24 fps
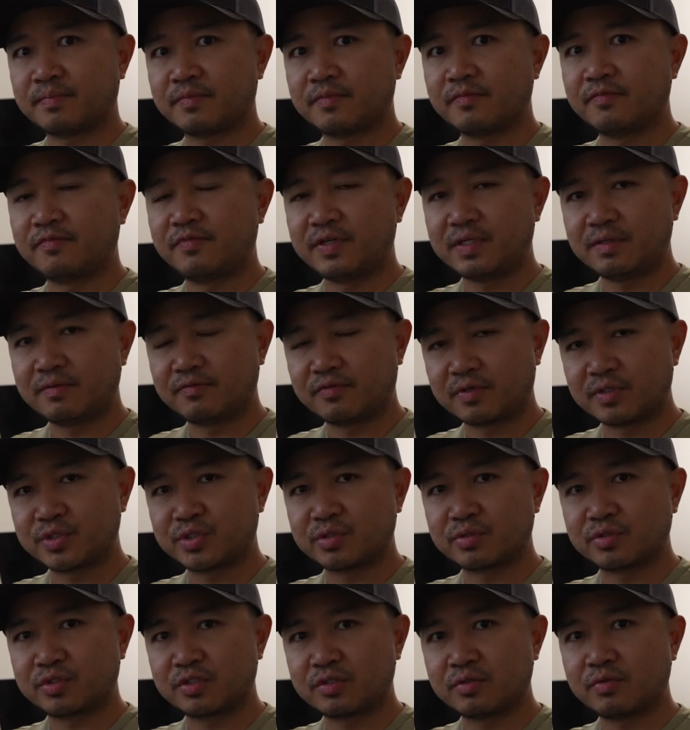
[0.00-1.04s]
V
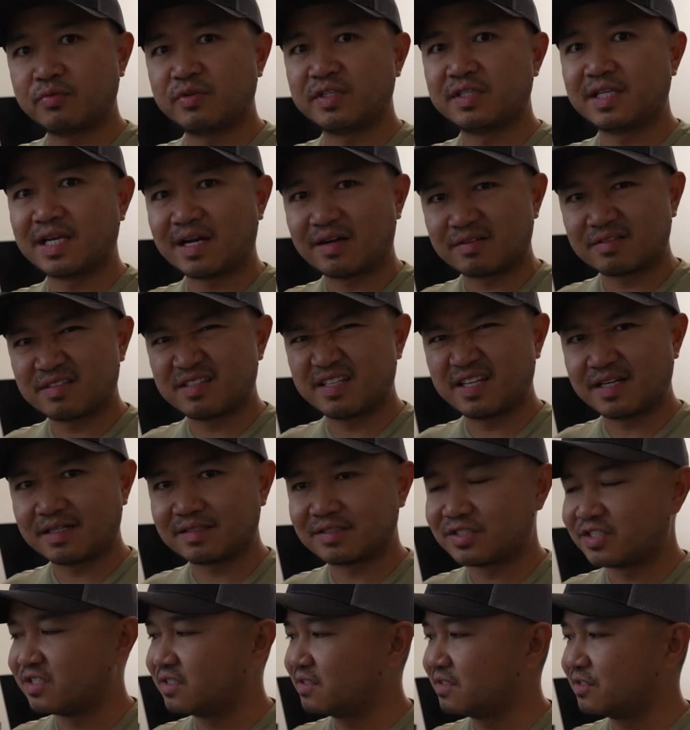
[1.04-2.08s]
version 2 without the
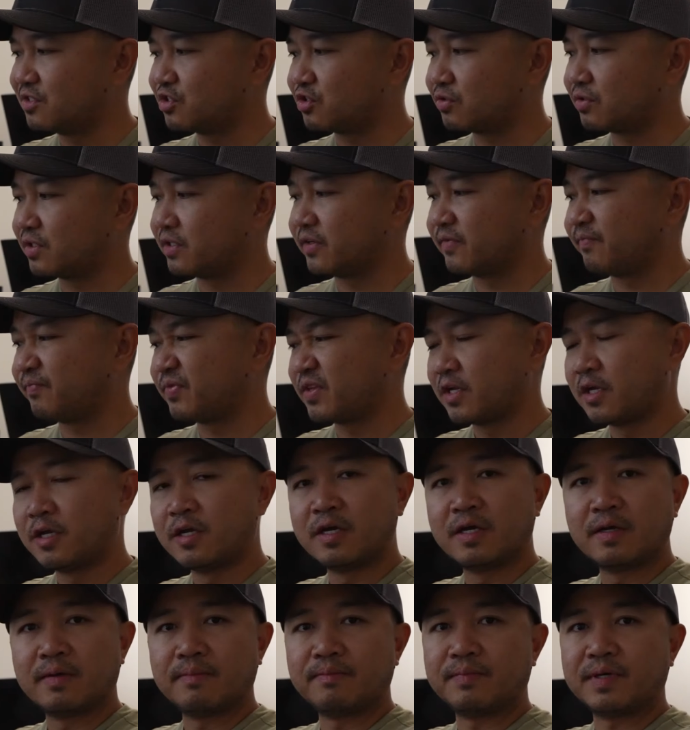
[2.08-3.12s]
LCD screen.
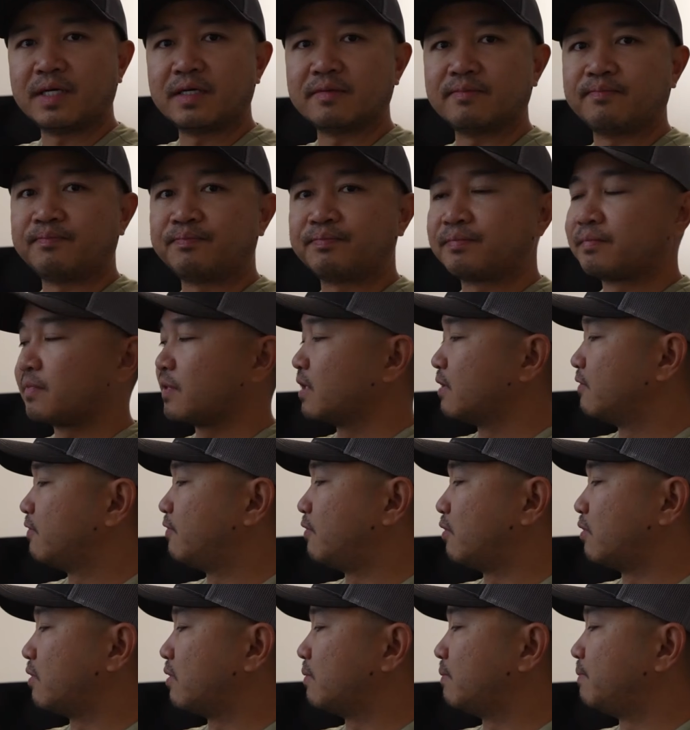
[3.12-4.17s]
But
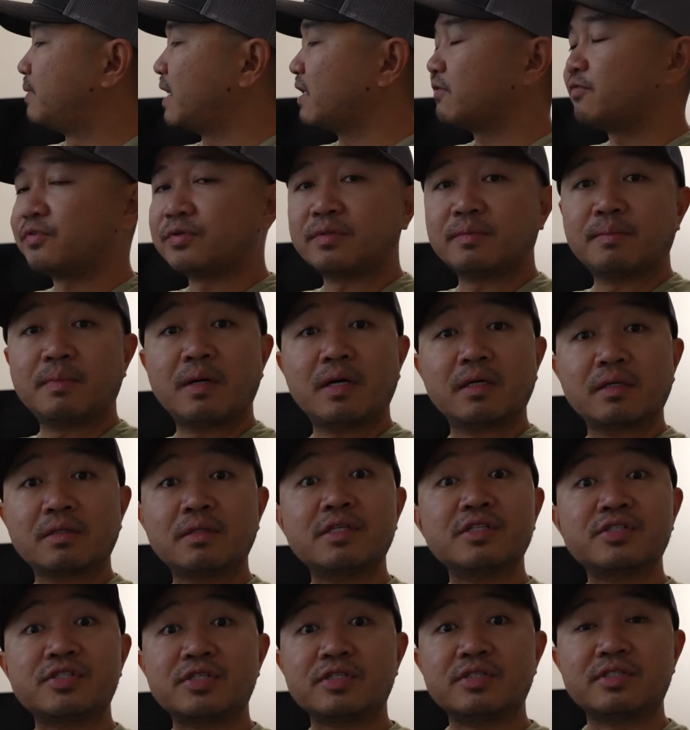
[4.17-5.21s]
for bang for your buck,
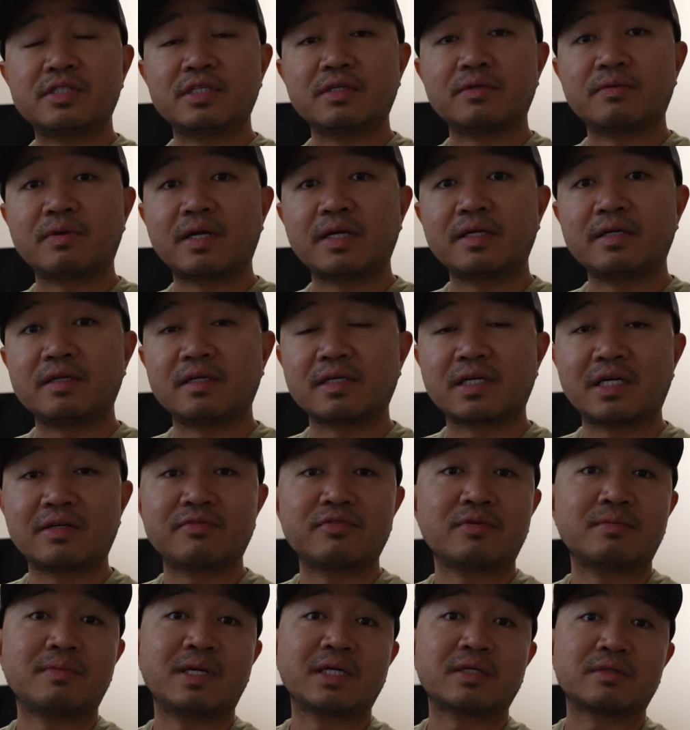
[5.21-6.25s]
this is it right here. I got
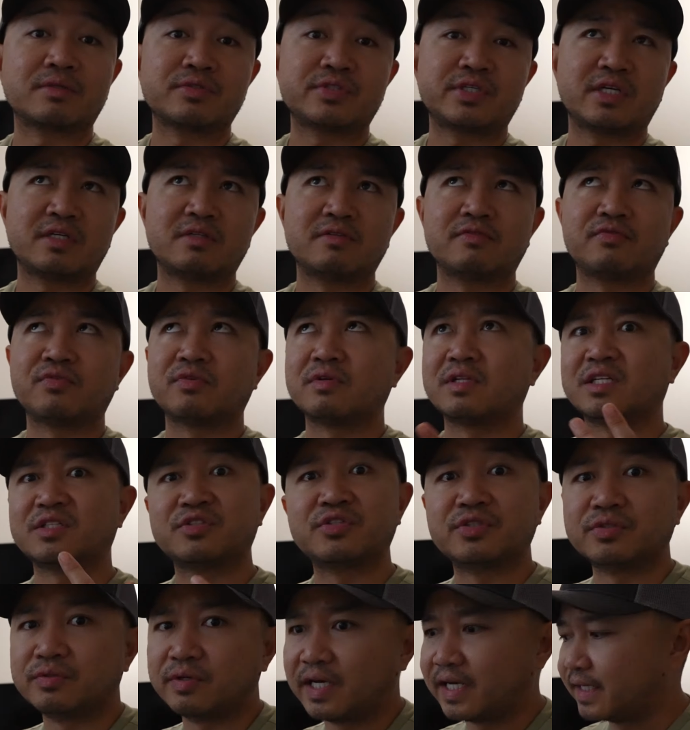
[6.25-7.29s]
from Micro Center for like
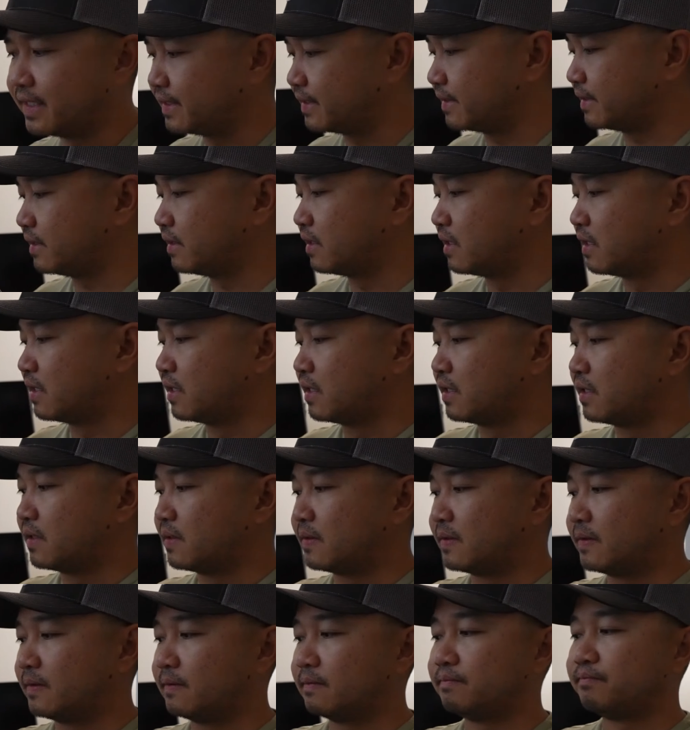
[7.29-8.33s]
$280.
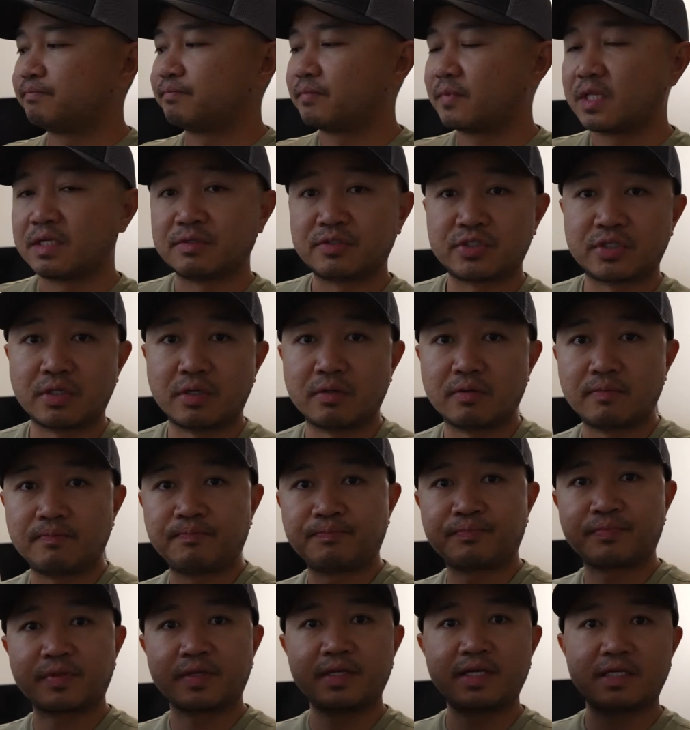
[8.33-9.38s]
So
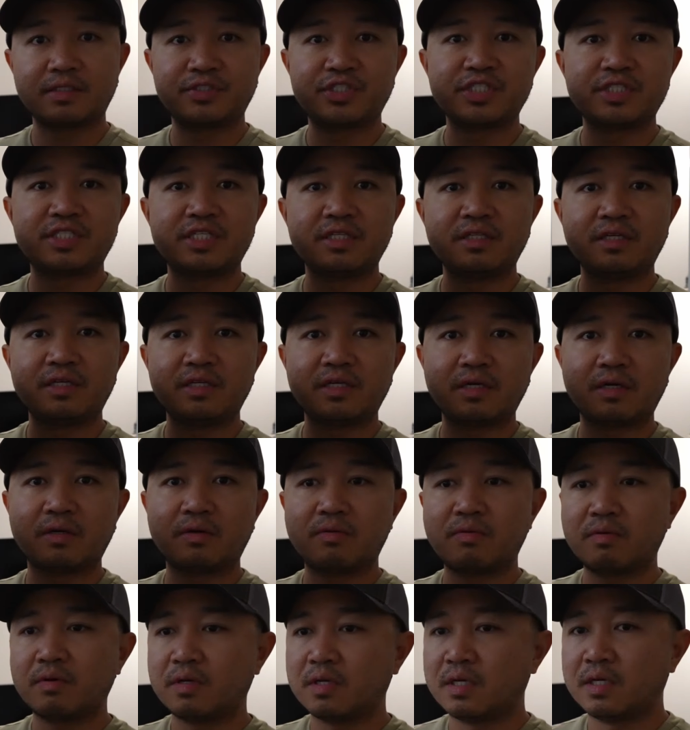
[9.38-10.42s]
yeah, GT Neo